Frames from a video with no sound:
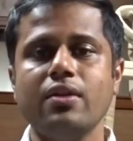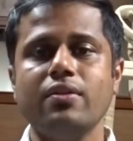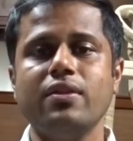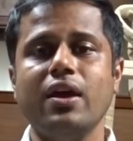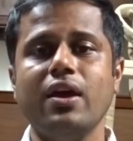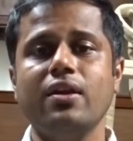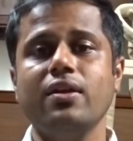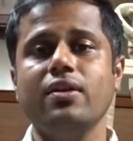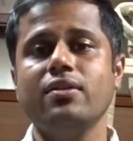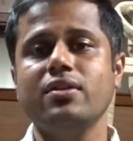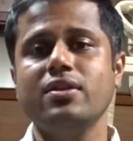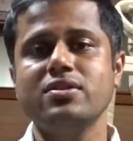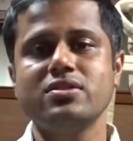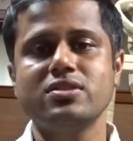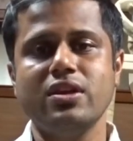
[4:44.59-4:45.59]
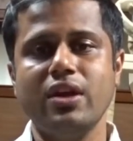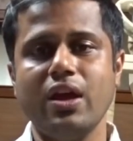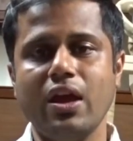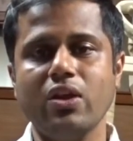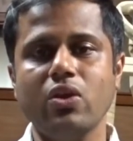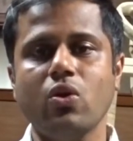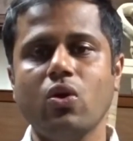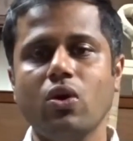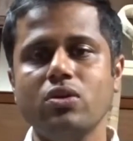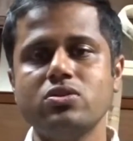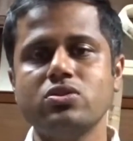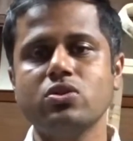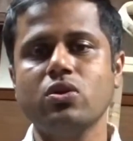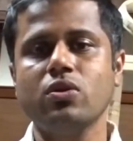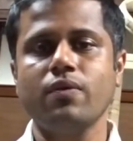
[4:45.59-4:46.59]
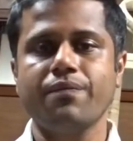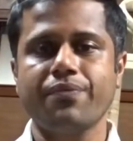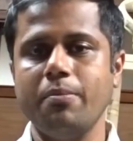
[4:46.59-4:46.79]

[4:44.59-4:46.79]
then in this scenario also